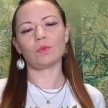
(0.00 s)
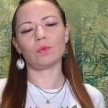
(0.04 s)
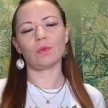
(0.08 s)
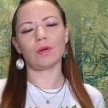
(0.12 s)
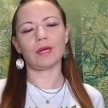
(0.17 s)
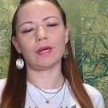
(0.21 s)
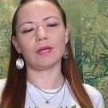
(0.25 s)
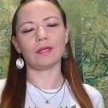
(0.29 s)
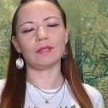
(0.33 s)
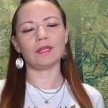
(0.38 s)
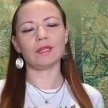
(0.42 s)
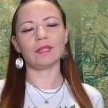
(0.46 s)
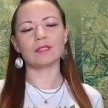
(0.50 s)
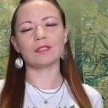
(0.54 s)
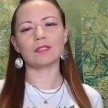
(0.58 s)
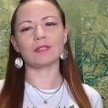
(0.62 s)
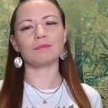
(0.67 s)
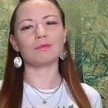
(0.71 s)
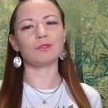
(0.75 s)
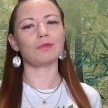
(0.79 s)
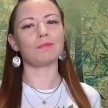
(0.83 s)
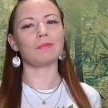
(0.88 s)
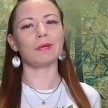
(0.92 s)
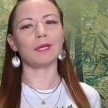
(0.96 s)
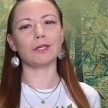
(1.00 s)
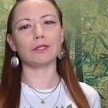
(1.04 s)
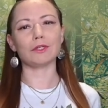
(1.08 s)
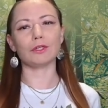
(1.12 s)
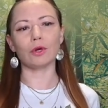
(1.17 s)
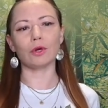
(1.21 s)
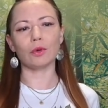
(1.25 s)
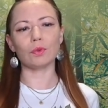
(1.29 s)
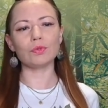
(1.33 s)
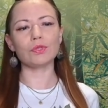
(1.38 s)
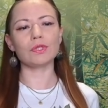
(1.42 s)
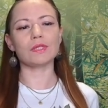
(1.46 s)
when it seemed to make
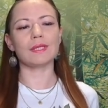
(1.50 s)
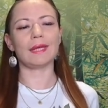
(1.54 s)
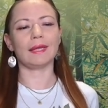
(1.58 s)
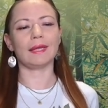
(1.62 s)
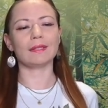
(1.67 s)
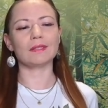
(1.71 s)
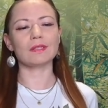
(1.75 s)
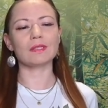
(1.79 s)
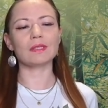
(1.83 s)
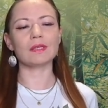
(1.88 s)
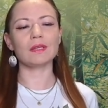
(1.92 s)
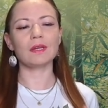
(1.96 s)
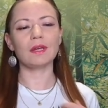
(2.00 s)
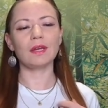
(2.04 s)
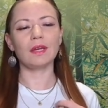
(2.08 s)
no sense,